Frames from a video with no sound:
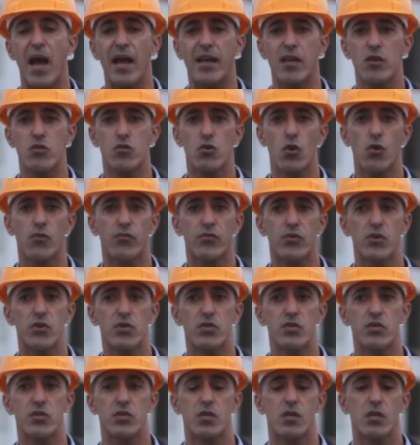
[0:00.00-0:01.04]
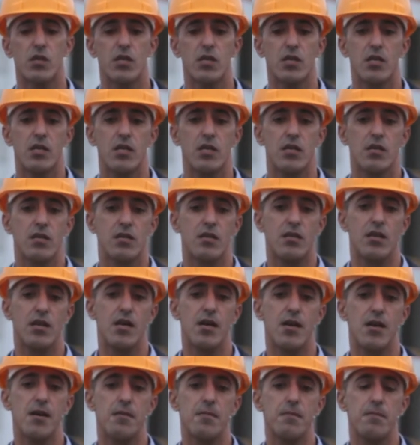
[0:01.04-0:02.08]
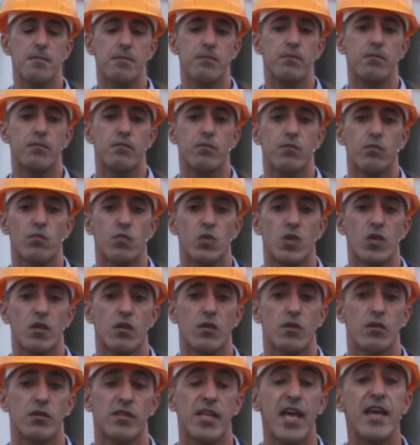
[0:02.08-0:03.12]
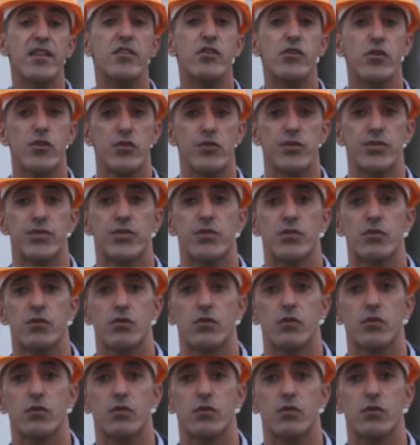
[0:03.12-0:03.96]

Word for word: package offers um, 10 years